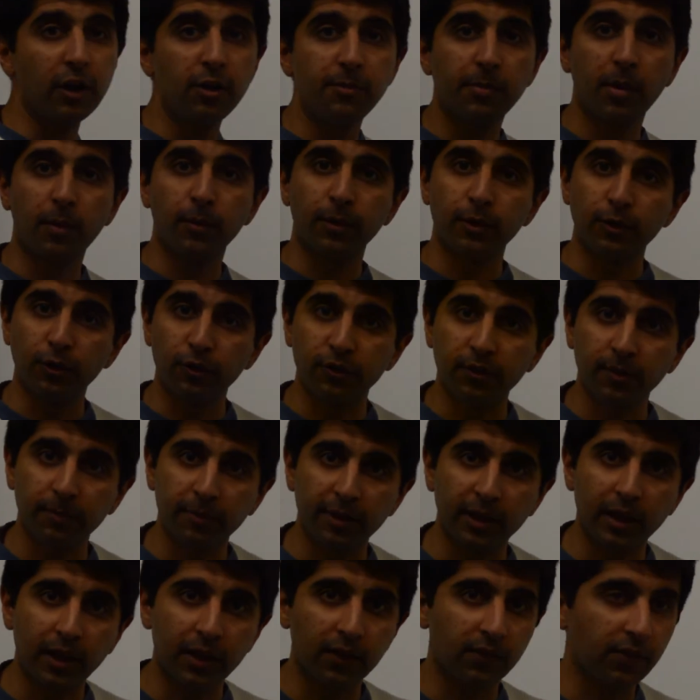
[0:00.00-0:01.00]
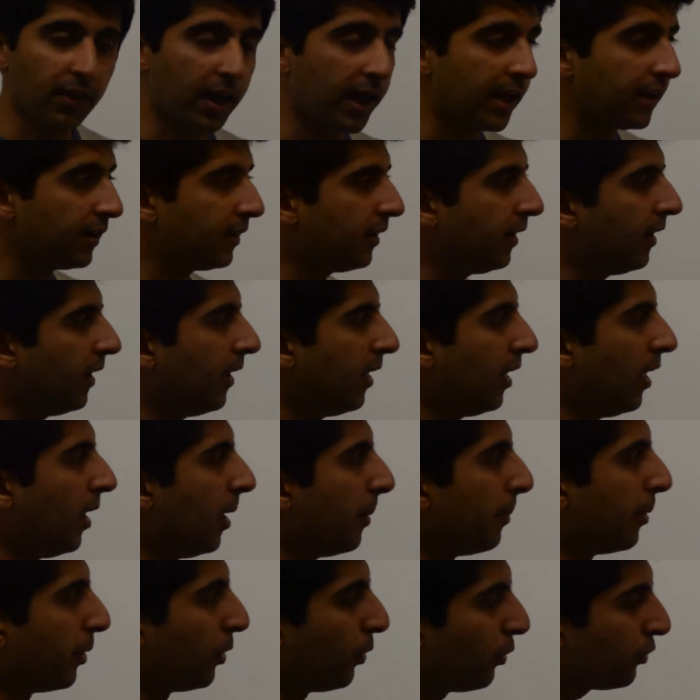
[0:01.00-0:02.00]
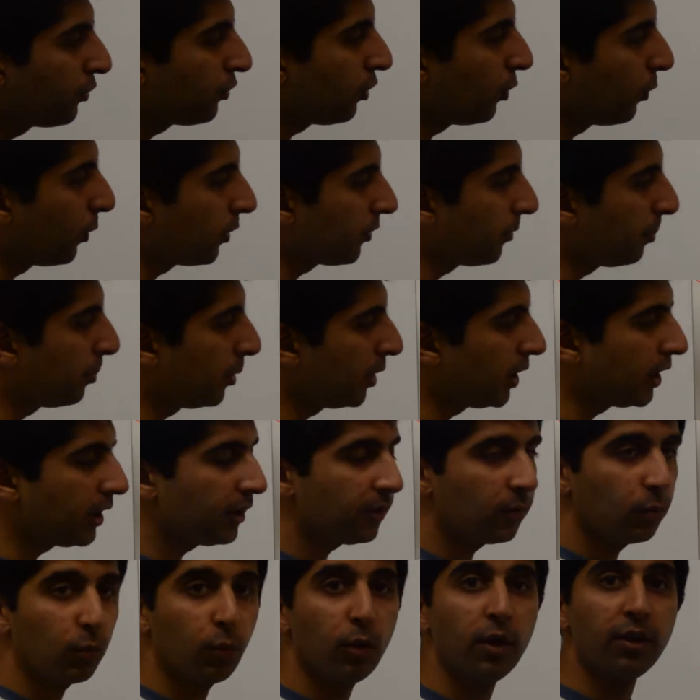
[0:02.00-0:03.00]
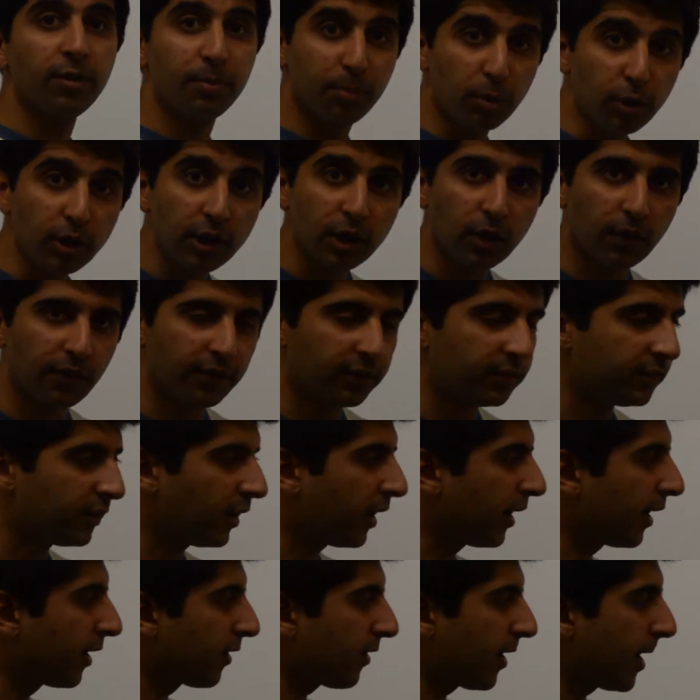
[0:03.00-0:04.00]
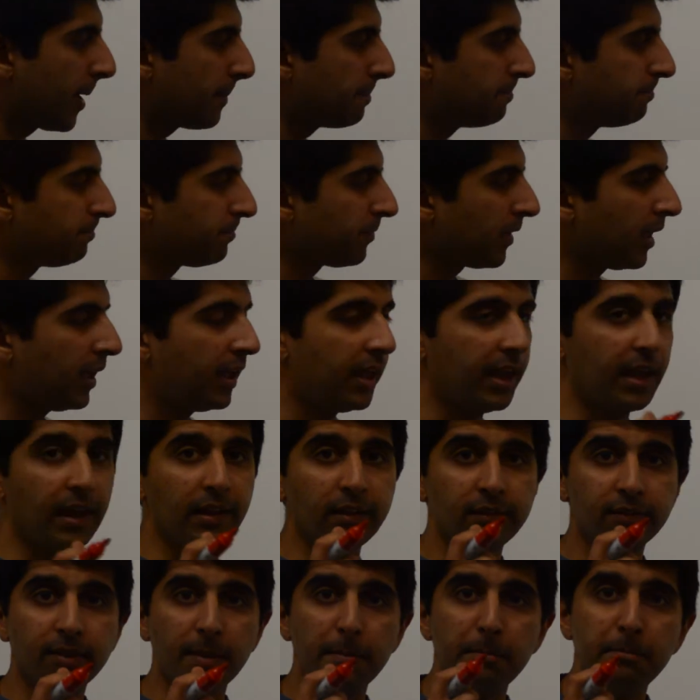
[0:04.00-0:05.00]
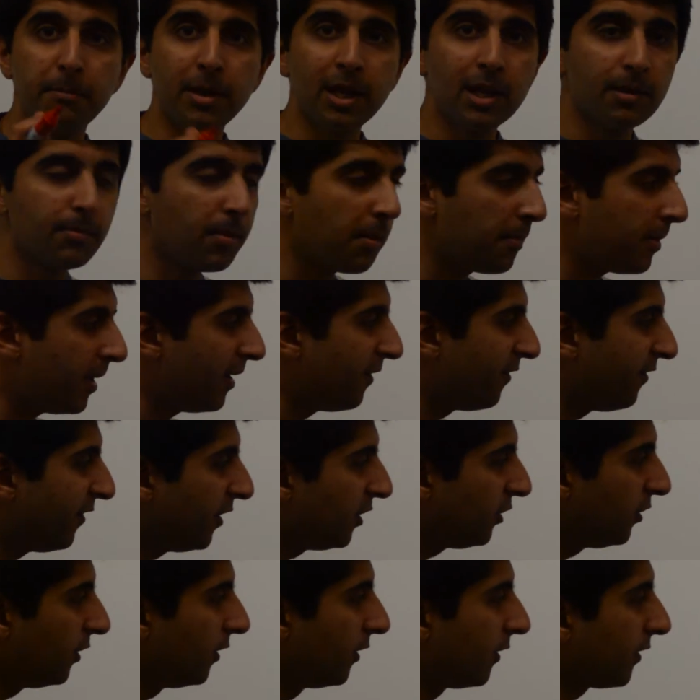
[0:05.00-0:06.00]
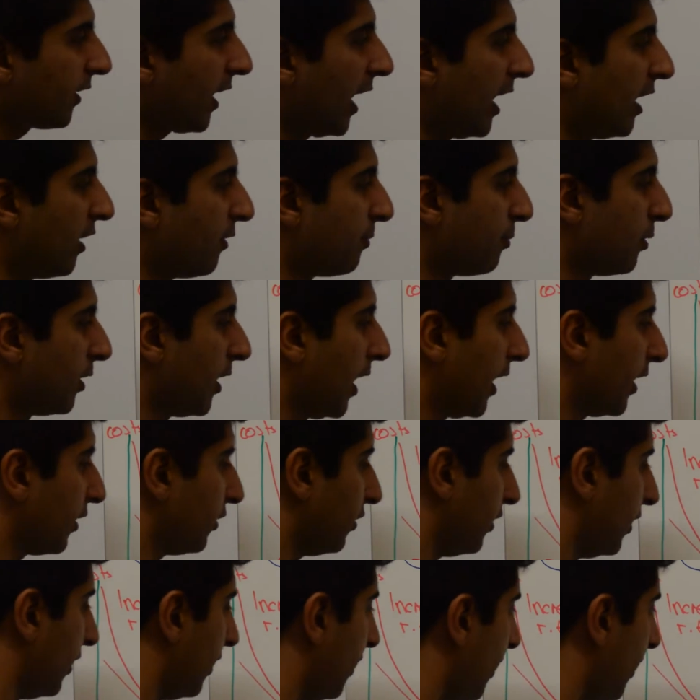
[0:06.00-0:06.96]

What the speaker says: You might want to do something like that. But also what's worth putting on this diagram is the minimum efficient scale of production.